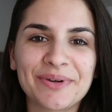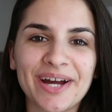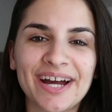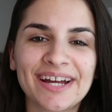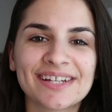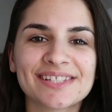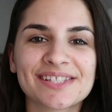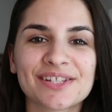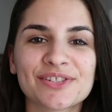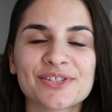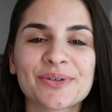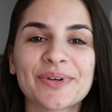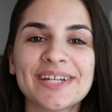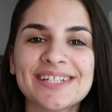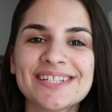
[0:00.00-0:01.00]
guys,
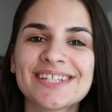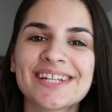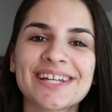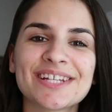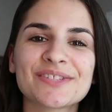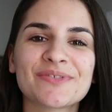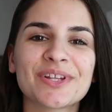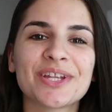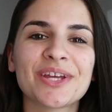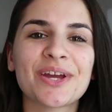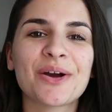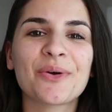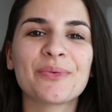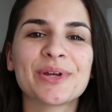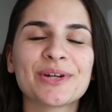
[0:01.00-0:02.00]
so in today's
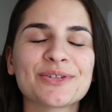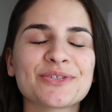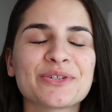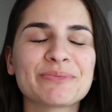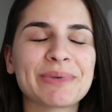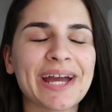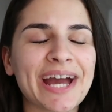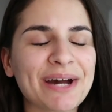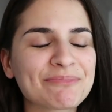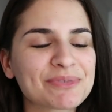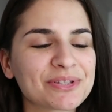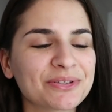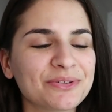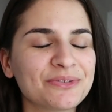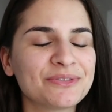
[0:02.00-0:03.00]
video we are doing my
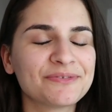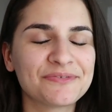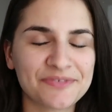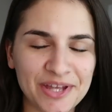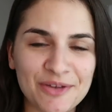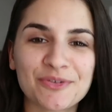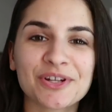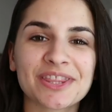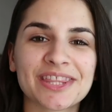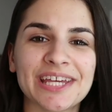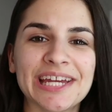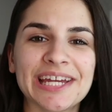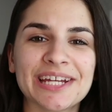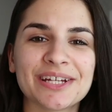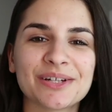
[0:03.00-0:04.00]
absolute favorite
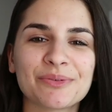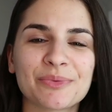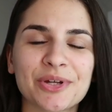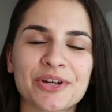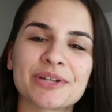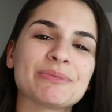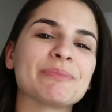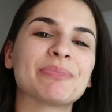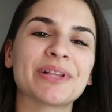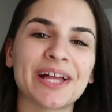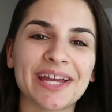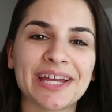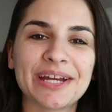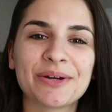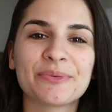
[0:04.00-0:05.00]
thing. We are going to be
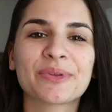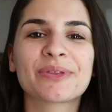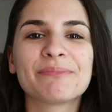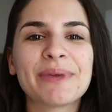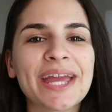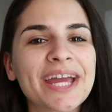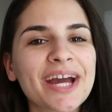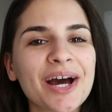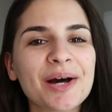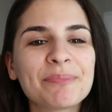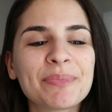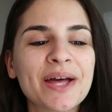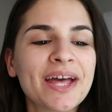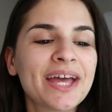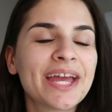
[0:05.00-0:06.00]
playing with makeup.